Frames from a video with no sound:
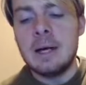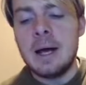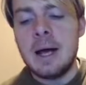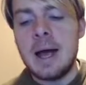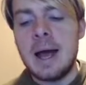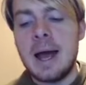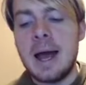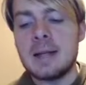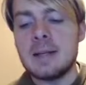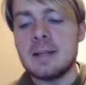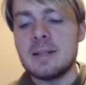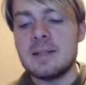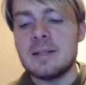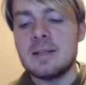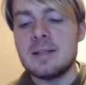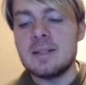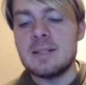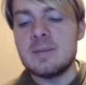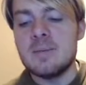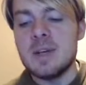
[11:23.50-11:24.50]
Added
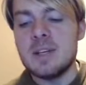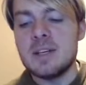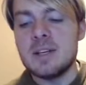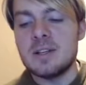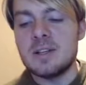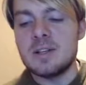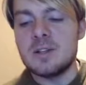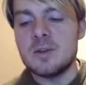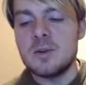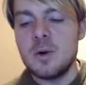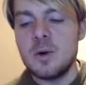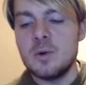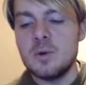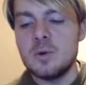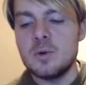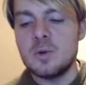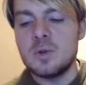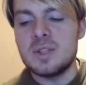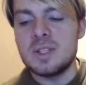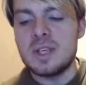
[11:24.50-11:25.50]
smithing stone
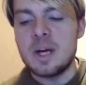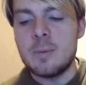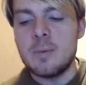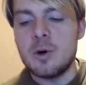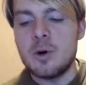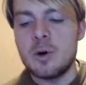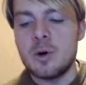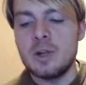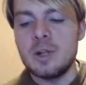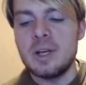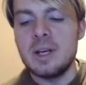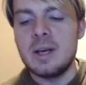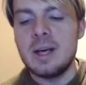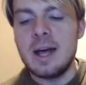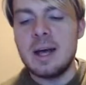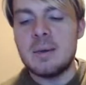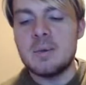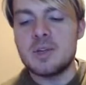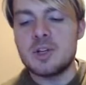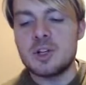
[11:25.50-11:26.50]
to some early
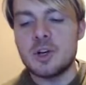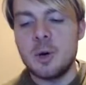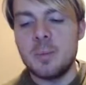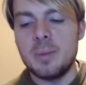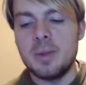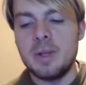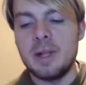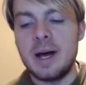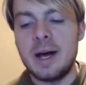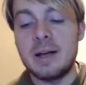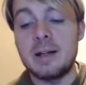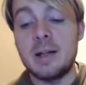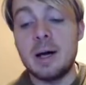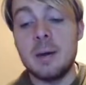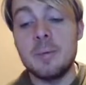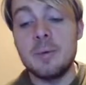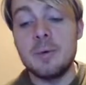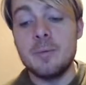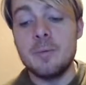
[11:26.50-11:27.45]
game shop lineup.